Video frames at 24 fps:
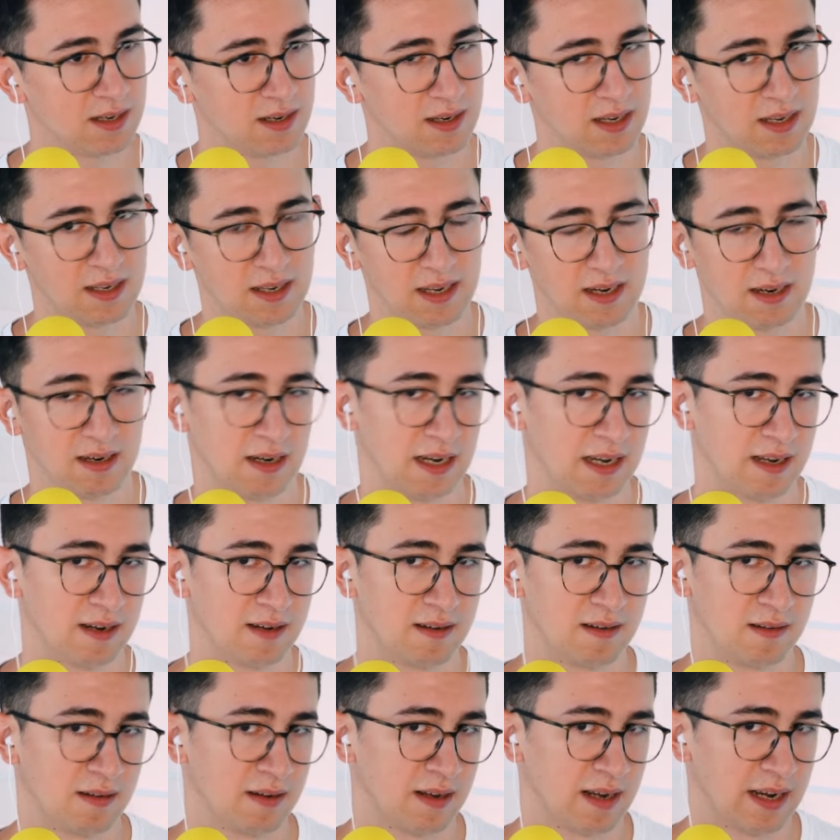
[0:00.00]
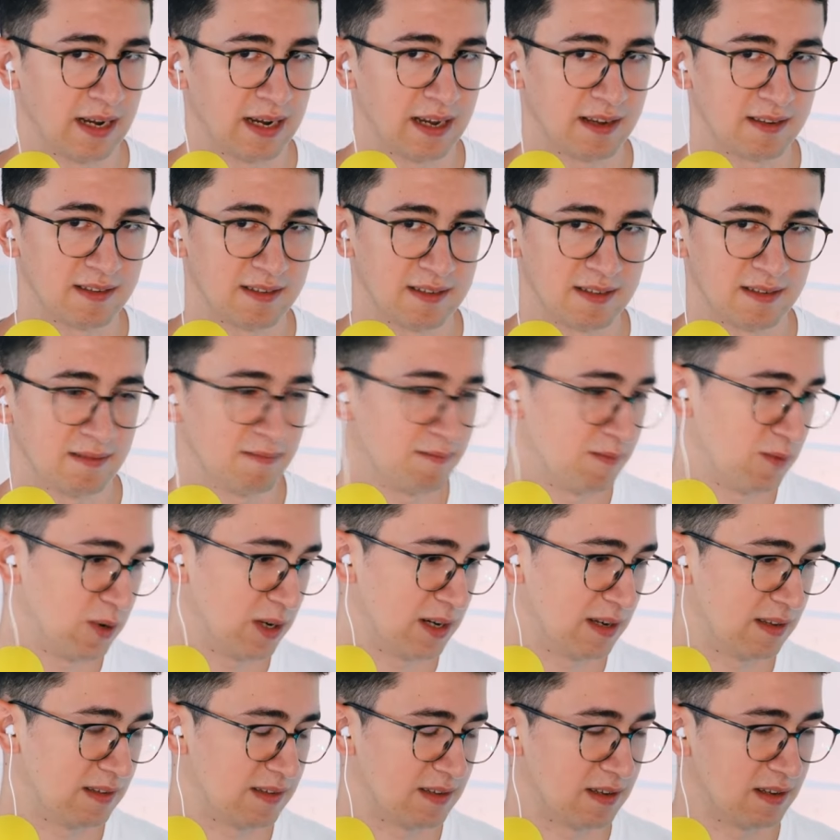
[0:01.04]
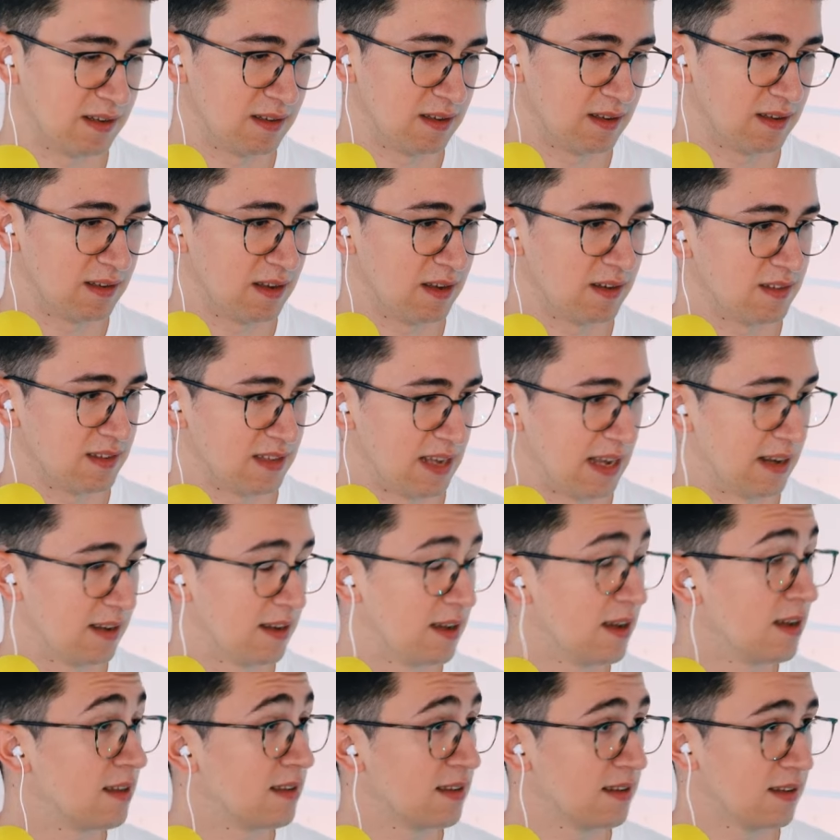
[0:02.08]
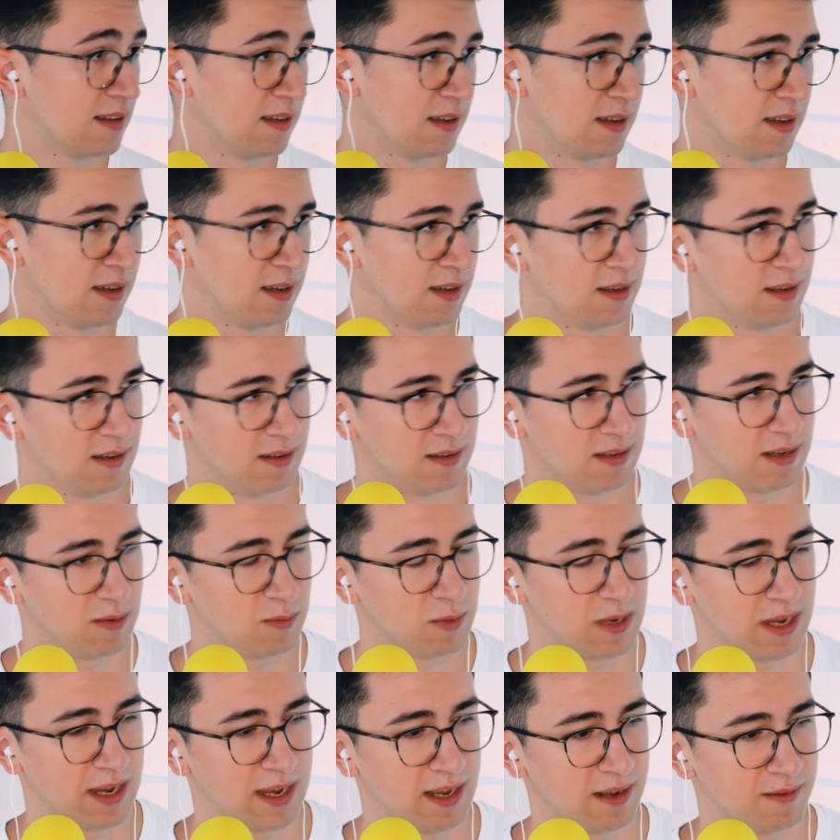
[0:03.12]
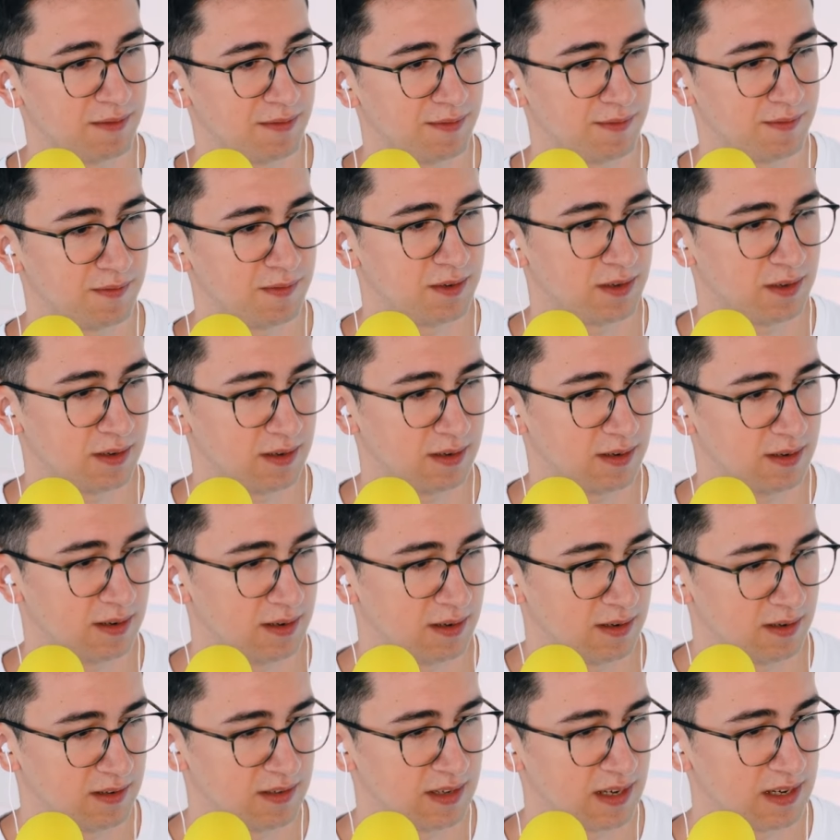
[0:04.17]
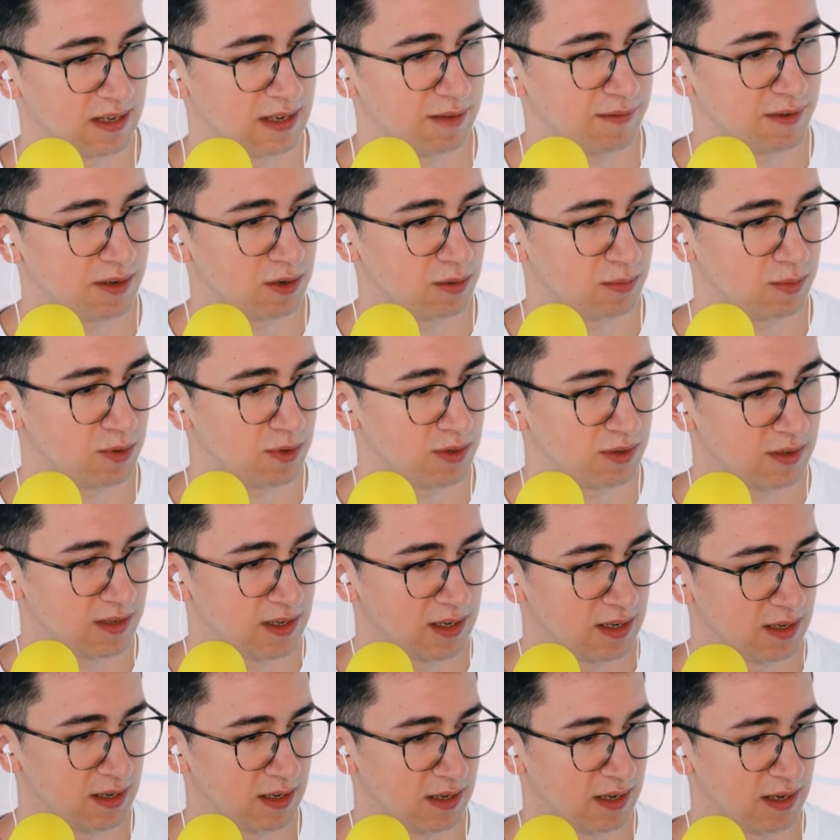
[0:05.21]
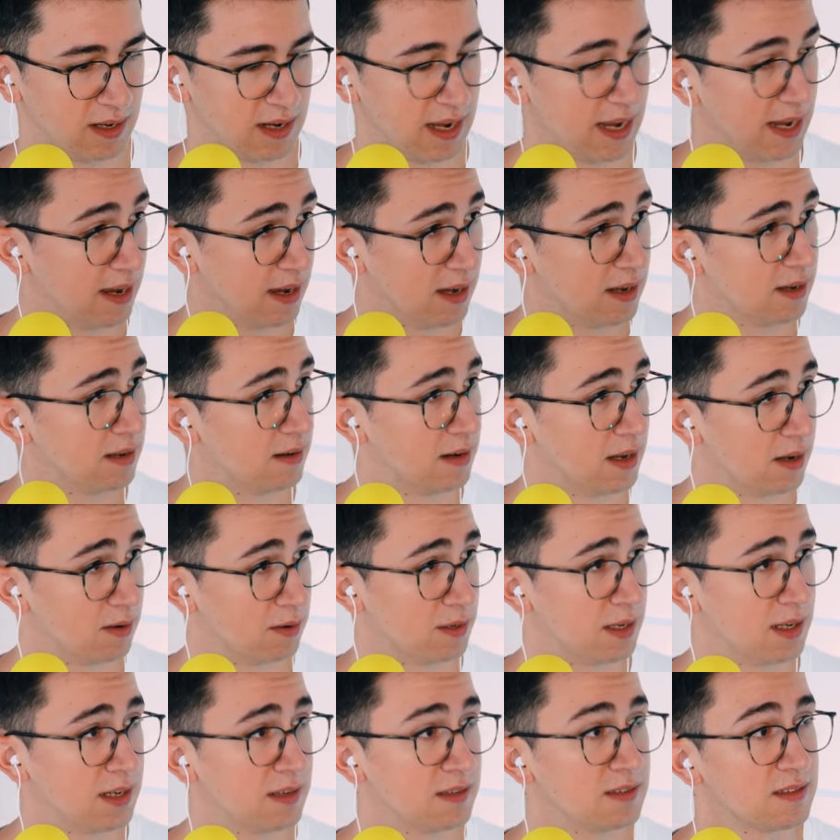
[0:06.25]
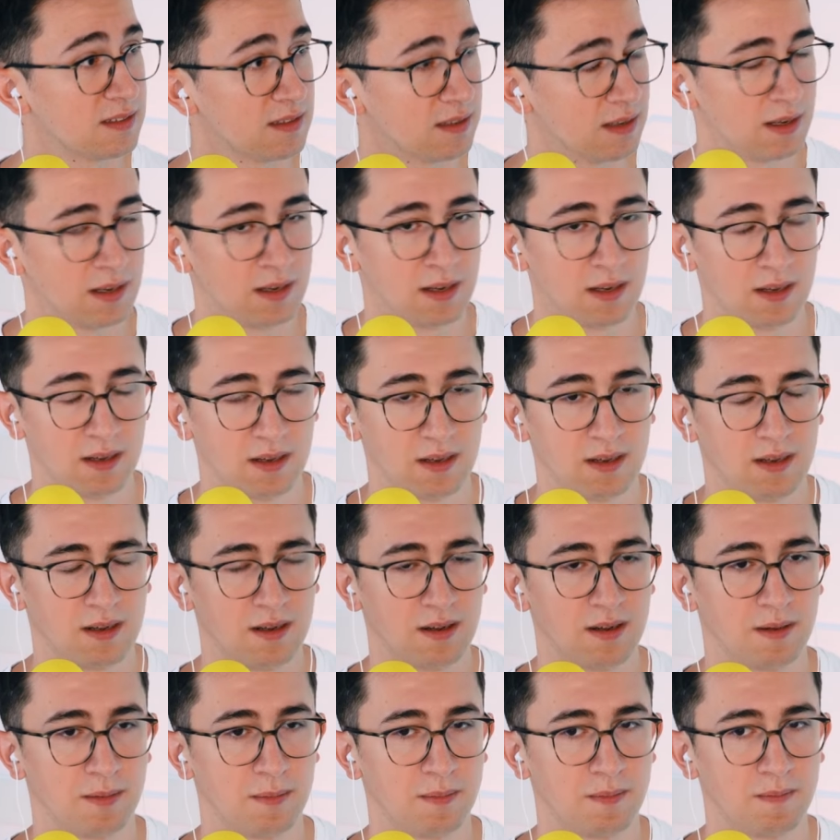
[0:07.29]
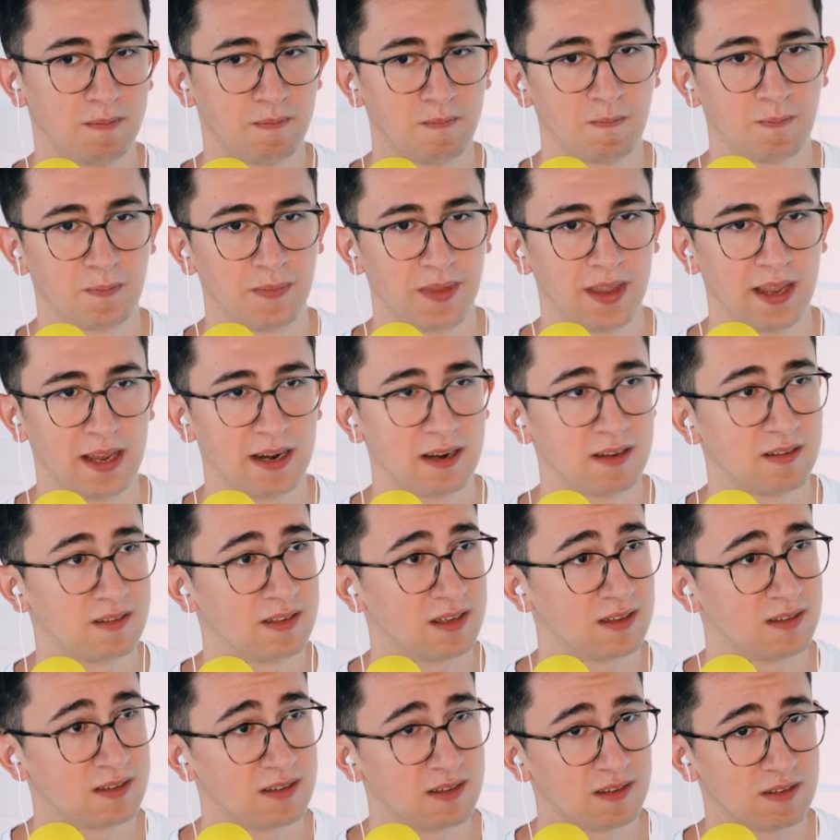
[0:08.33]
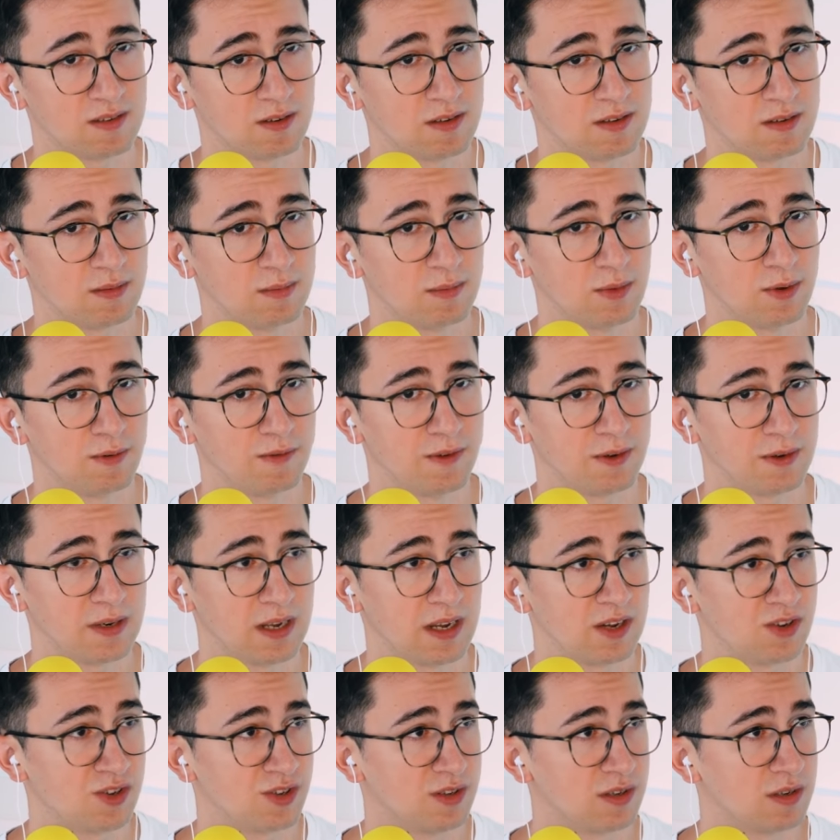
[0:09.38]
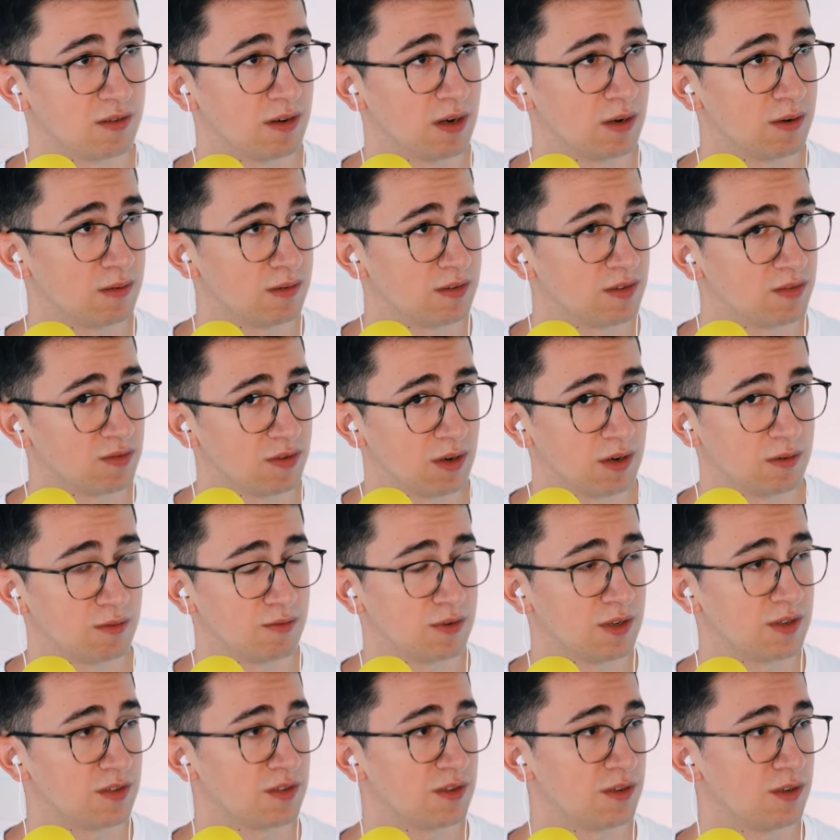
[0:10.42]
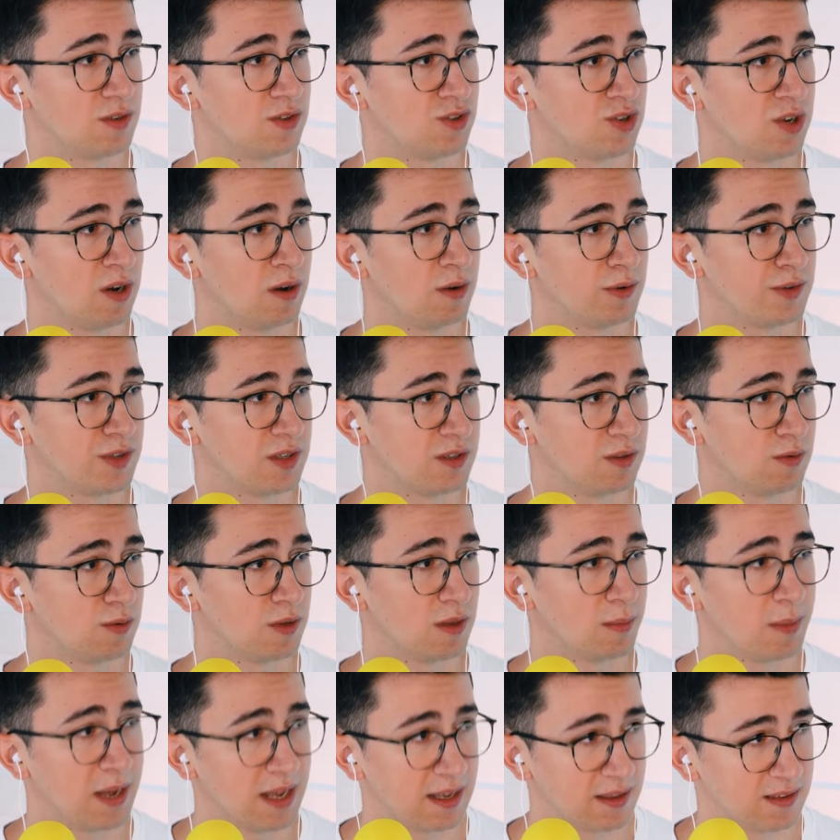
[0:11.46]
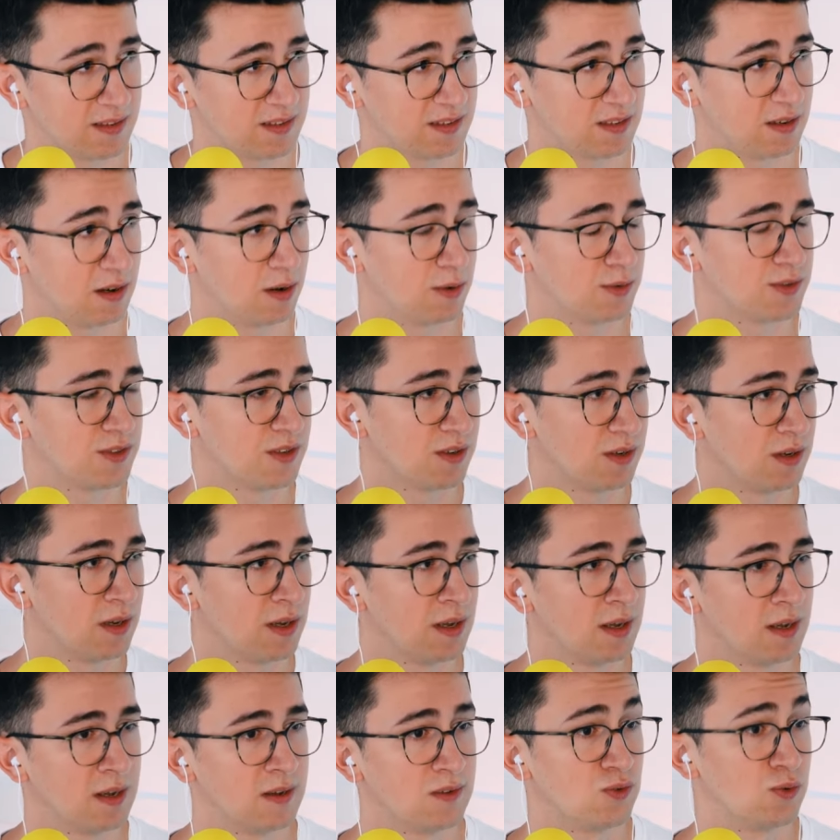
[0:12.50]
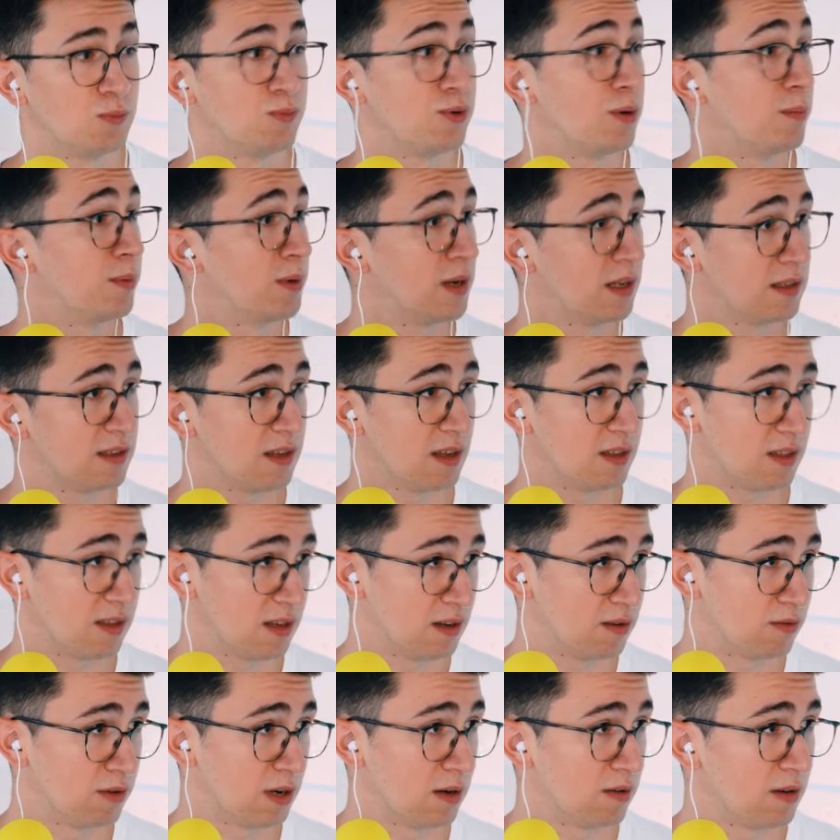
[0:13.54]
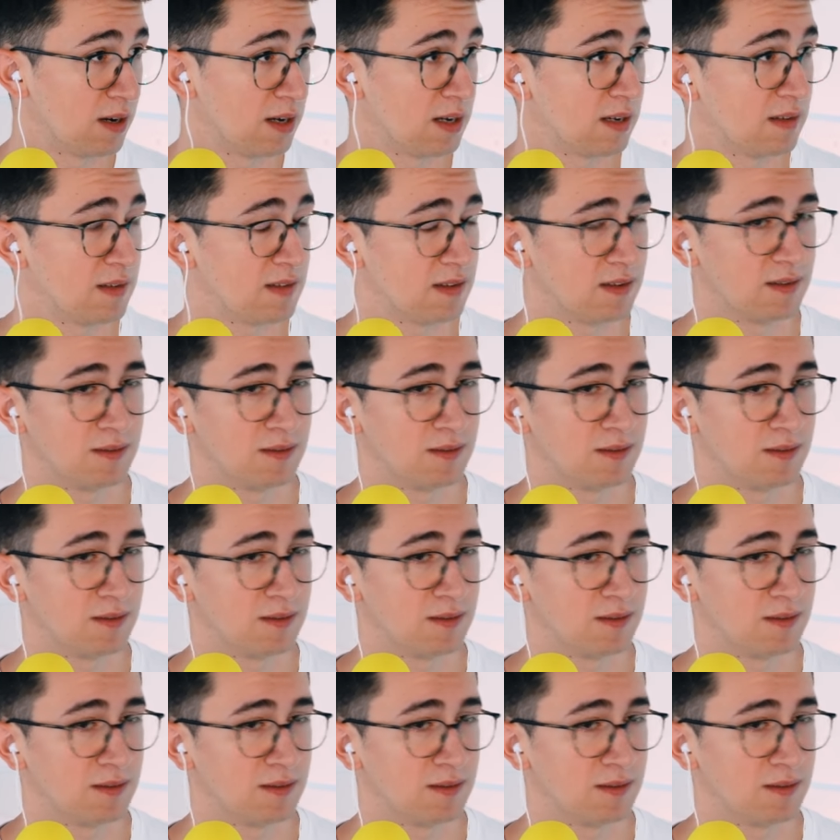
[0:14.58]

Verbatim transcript: And then again, I guess, well, it's the standard that we have in the scientific community in AI nowadays. And since it's also more foundational ground research, closer to the maths, closer to probability theory, right?